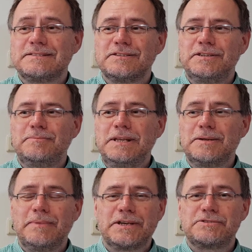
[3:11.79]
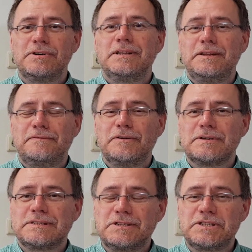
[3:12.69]
and so you need to make sure that you
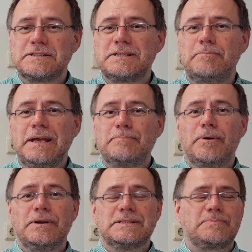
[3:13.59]
focus on just the main points,